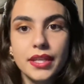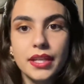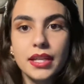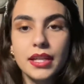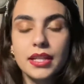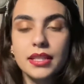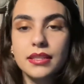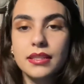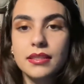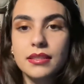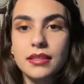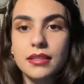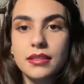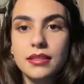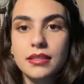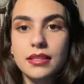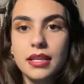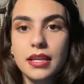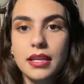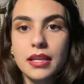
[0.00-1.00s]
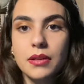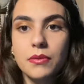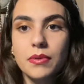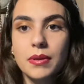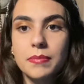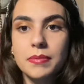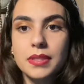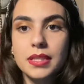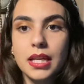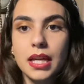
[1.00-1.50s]
This is a
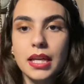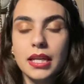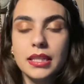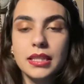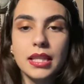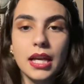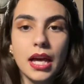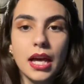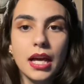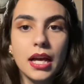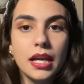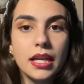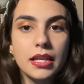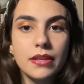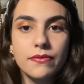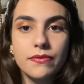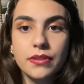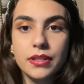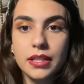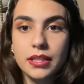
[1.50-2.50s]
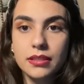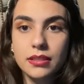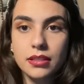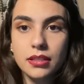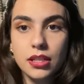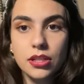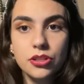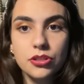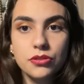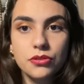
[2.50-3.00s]
website that even
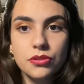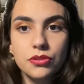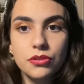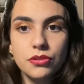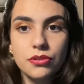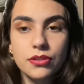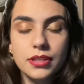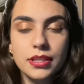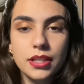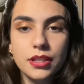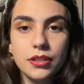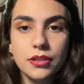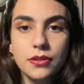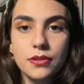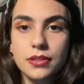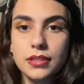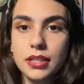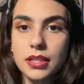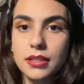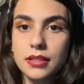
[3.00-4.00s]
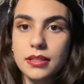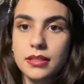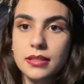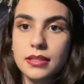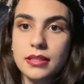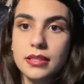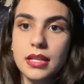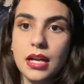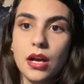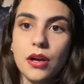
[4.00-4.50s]
international students can use, and this
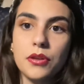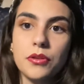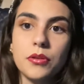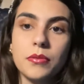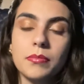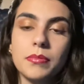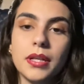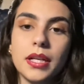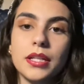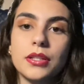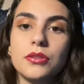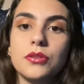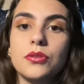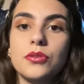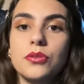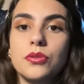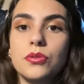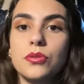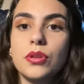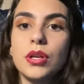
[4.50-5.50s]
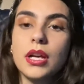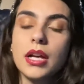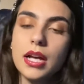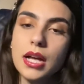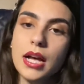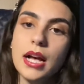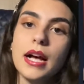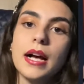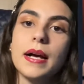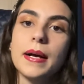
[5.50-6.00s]
is how you apply to
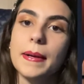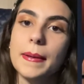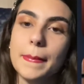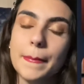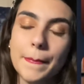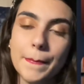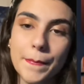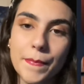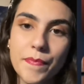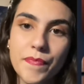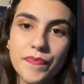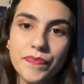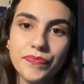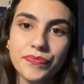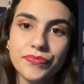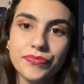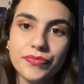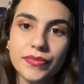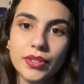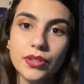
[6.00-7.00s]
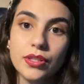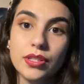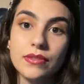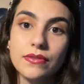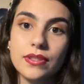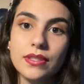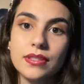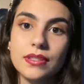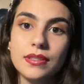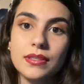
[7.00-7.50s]

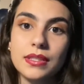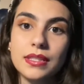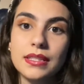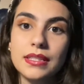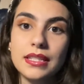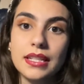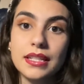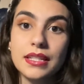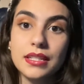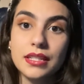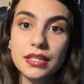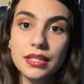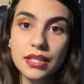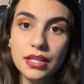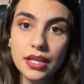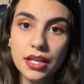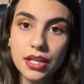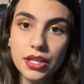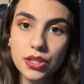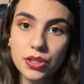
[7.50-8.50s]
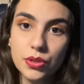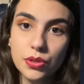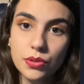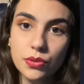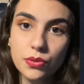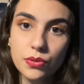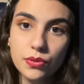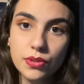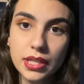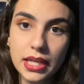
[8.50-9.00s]
universities in the
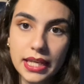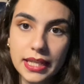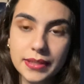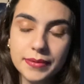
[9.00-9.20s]
UK.